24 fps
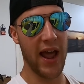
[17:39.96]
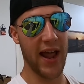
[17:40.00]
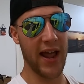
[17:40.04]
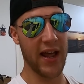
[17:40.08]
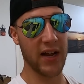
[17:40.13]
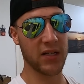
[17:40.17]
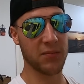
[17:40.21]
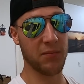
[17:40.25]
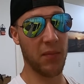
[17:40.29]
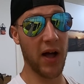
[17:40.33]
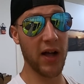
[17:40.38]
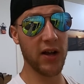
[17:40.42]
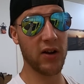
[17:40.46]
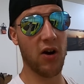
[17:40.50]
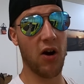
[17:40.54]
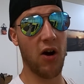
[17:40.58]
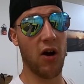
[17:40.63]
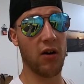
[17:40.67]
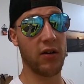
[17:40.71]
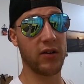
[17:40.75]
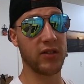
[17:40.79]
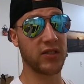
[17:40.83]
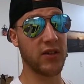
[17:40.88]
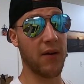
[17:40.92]
And my
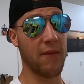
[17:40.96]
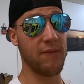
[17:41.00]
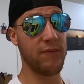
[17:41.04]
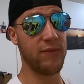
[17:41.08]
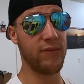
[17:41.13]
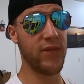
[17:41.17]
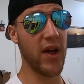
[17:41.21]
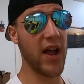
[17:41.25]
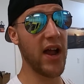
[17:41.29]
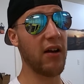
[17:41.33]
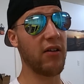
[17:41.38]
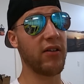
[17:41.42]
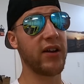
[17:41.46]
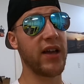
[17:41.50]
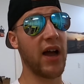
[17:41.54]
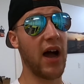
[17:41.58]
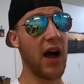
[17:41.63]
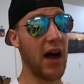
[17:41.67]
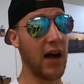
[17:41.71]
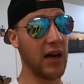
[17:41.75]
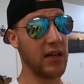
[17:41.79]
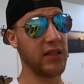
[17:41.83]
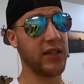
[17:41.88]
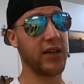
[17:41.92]
car is a very
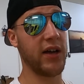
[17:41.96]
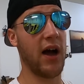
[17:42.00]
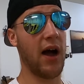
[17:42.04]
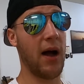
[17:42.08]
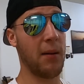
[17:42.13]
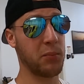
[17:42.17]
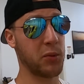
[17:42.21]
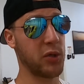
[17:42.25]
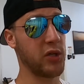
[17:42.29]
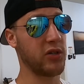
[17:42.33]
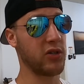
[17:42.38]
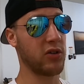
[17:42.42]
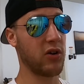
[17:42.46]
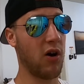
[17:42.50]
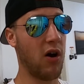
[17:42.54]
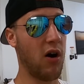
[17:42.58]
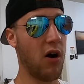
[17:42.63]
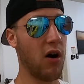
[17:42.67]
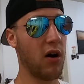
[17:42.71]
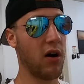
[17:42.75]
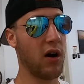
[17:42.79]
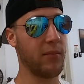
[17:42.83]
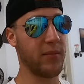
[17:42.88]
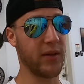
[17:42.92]
highly optioned
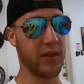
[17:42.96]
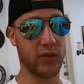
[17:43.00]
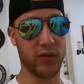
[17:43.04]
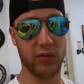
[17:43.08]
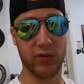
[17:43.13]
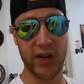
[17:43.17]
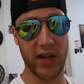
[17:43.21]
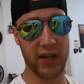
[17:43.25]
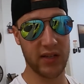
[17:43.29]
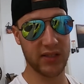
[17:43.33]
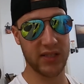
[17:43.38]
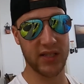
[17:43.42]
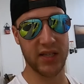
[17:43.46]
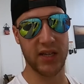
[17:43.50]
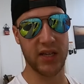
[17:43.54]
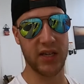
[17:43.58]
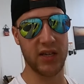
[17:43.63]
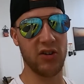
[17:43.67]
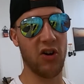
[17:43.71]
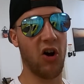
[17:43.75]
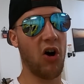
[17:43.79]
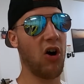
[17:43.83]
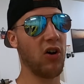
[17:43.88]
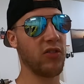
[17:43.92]
car. I mean,
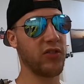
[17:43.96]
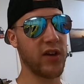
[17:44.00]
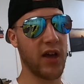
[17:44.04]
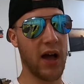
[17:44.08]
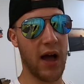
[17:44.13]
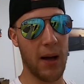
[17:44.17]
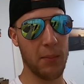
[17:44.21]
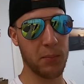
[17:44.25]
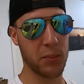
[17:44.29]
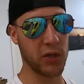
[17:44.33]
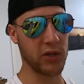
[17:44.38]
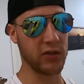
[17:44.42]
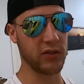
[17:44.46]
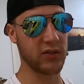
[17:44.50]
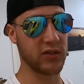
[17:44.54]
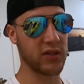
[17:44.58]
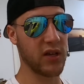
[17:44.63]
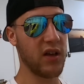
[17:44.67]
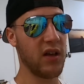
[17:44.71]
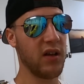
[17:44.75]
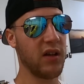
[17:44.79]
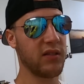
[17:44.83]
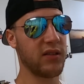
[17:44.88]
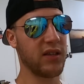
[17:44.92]
3LT, all the options.